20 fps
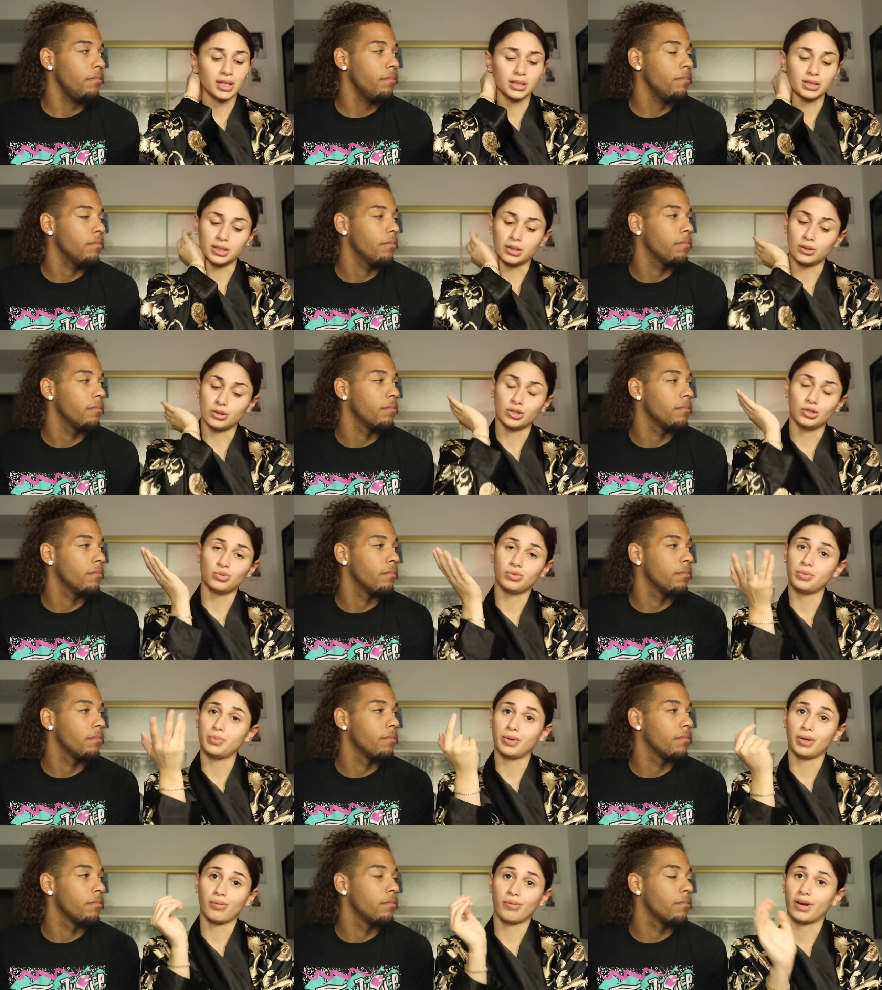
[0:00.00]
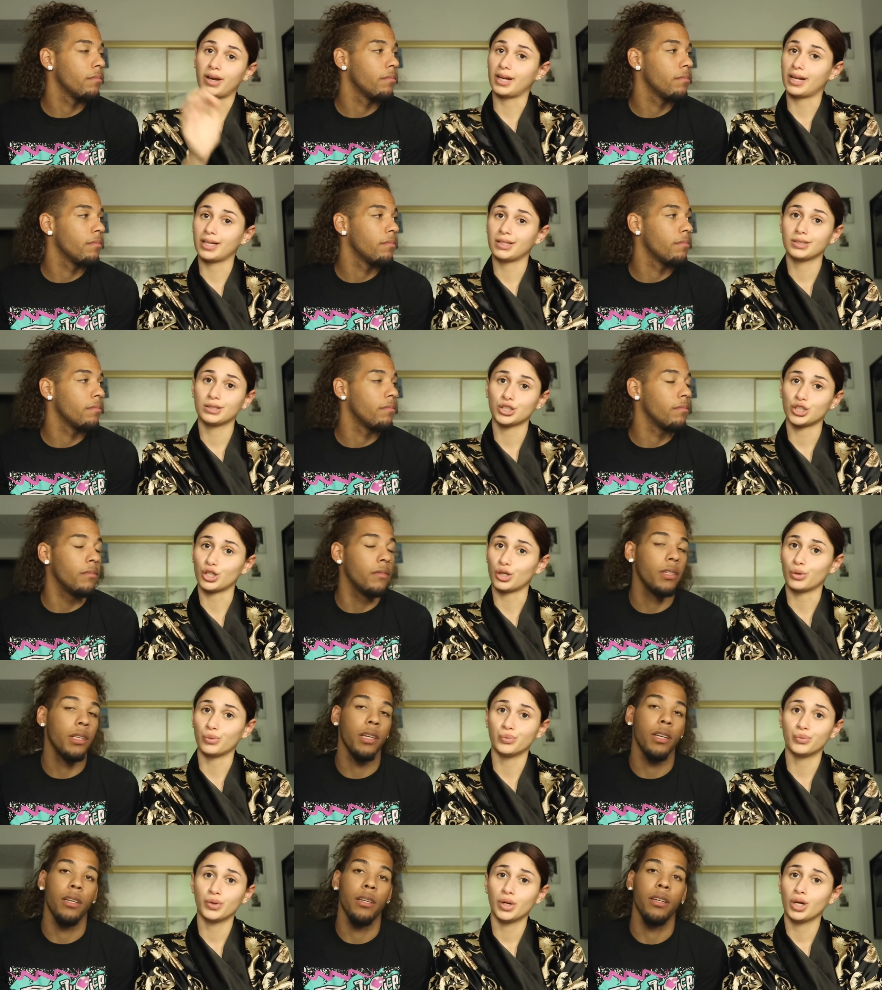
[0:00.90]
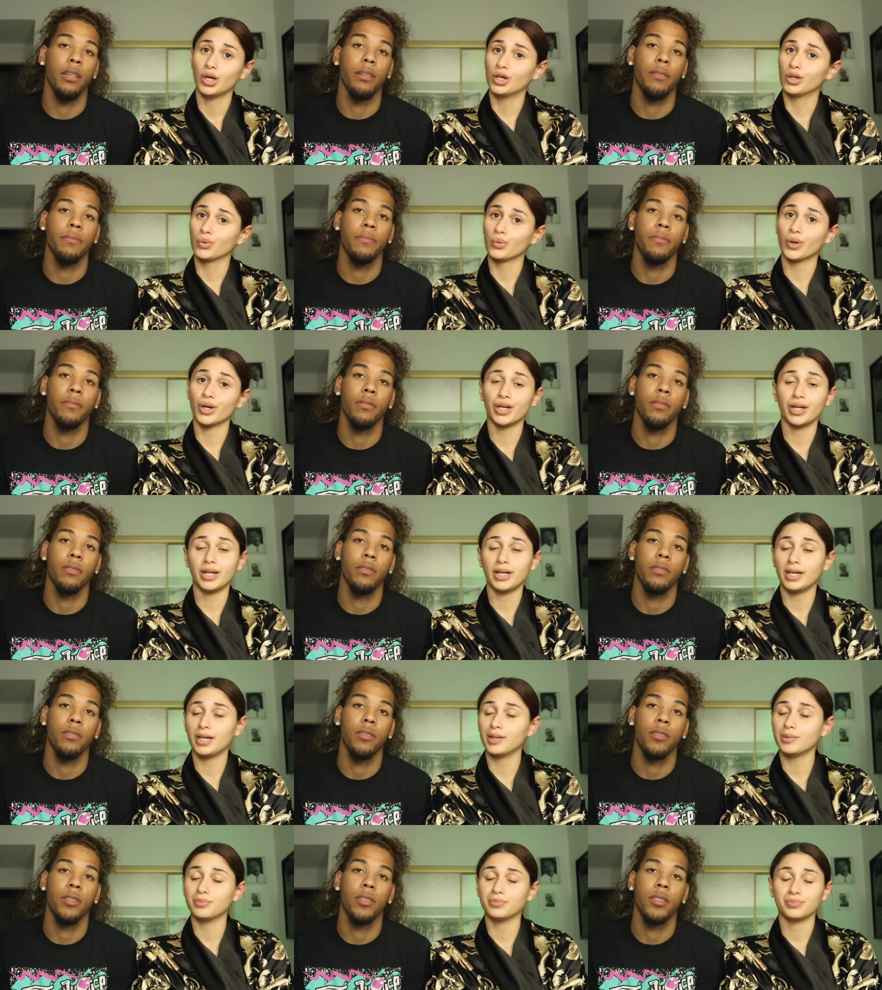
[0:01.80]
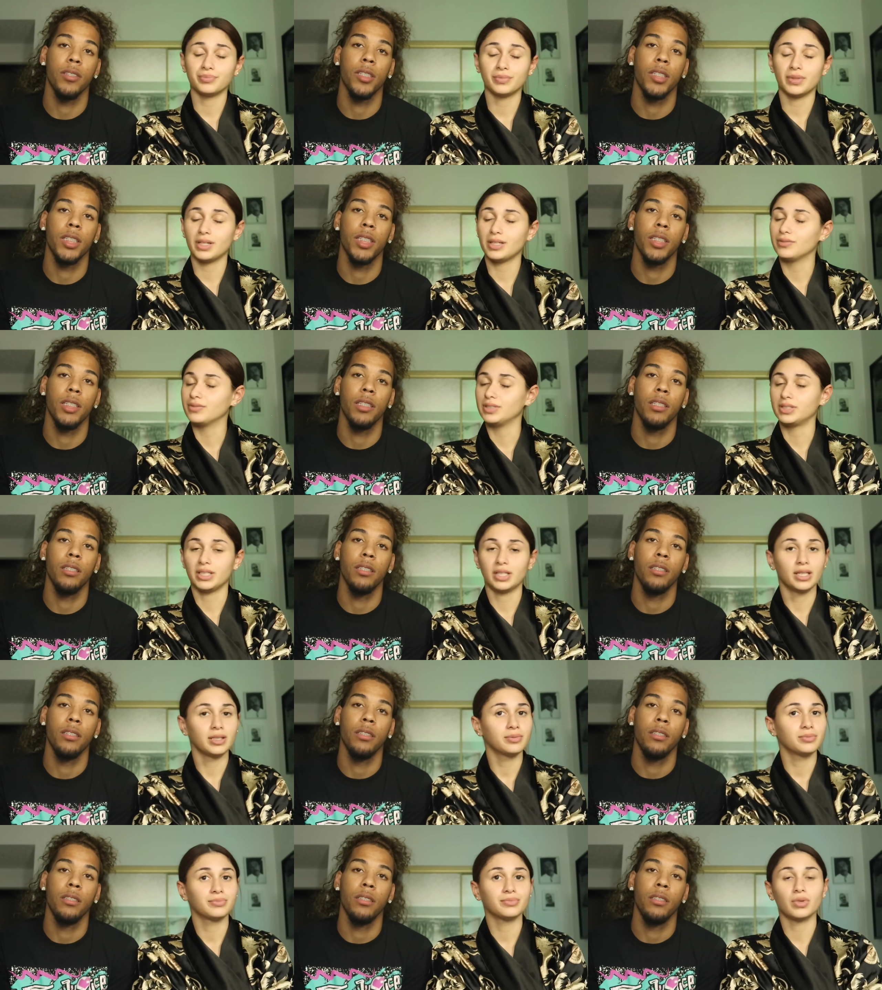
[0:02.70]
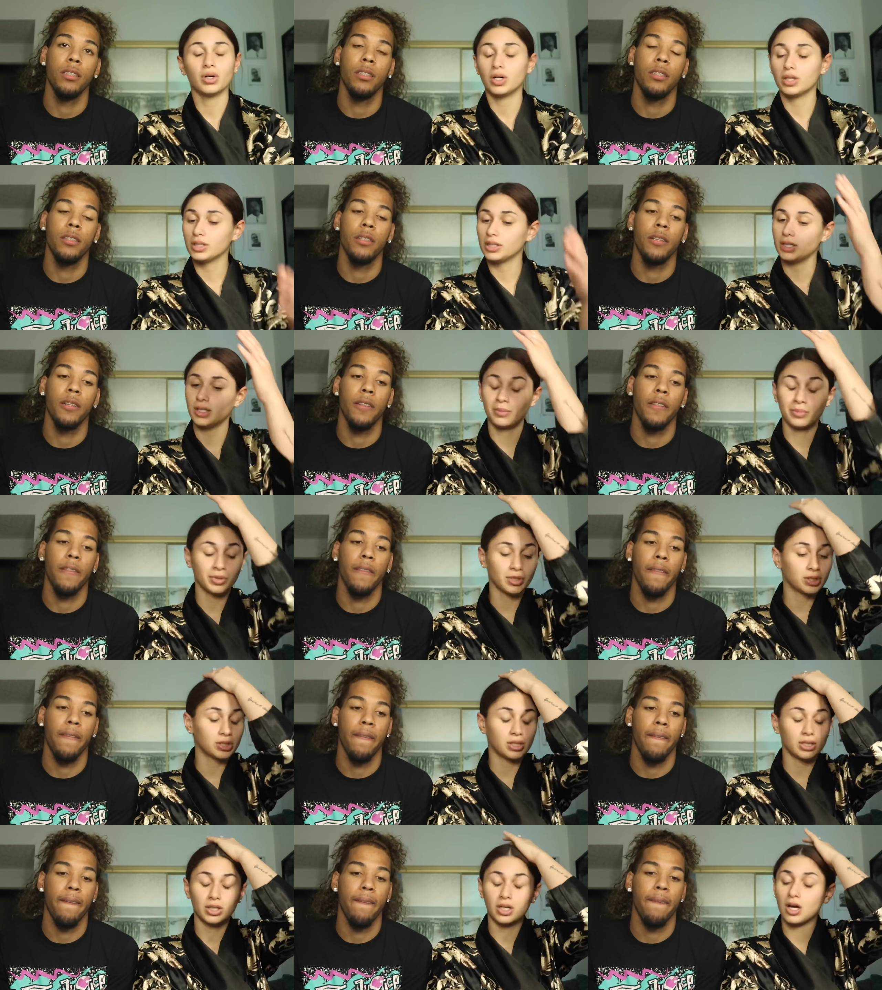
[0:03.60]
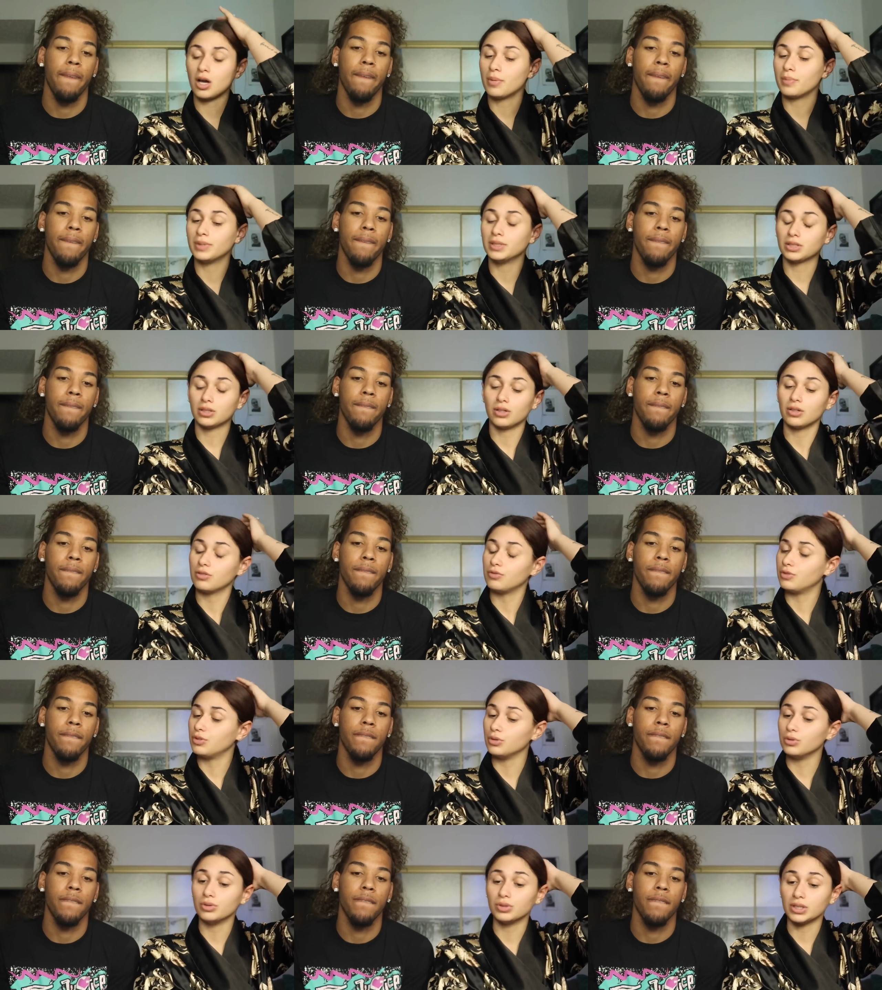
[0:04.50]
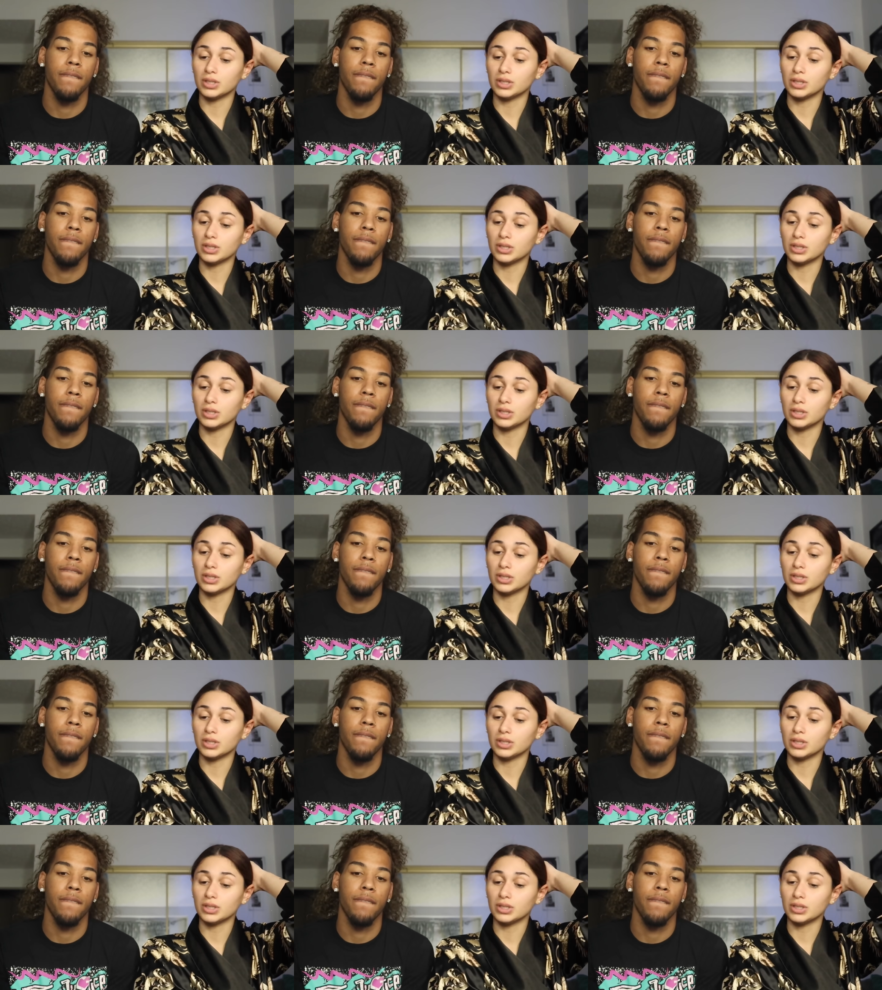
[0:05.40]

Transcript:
Speaker 1: us know because we've been ready. So run it up, everything, all the numbers, all the comments, all the views,